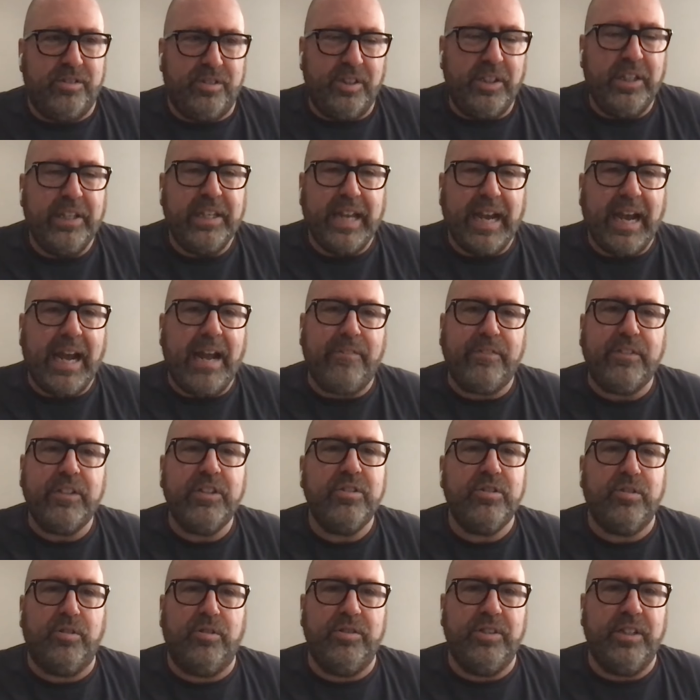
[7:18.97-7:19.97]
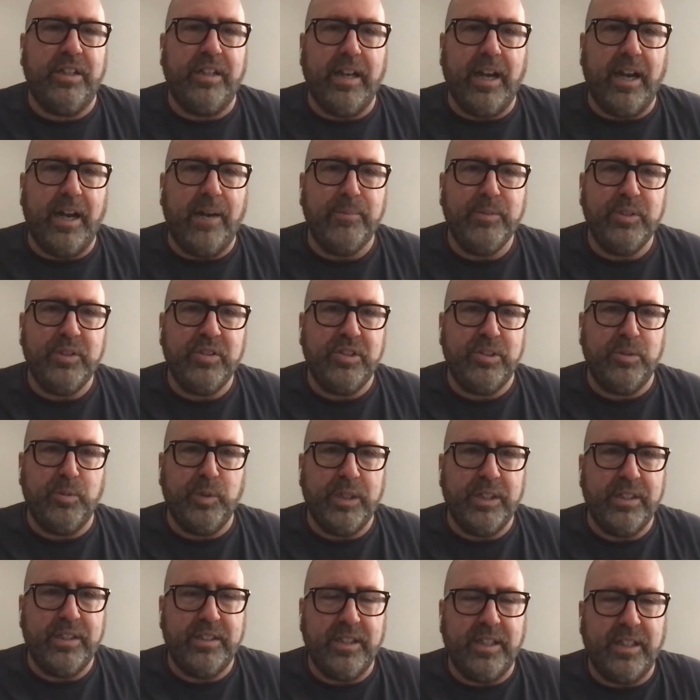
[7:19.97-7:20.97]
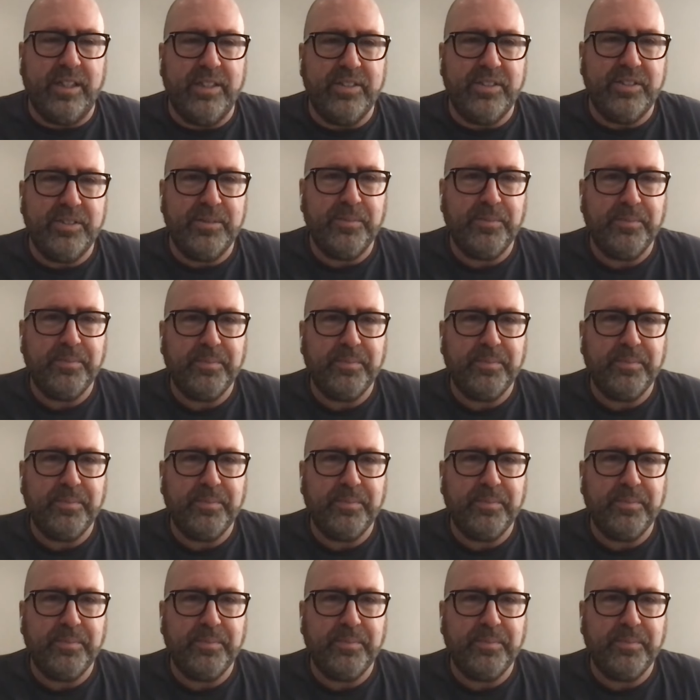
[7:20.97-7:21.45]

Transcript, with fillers: you have to turn the knob to see what it does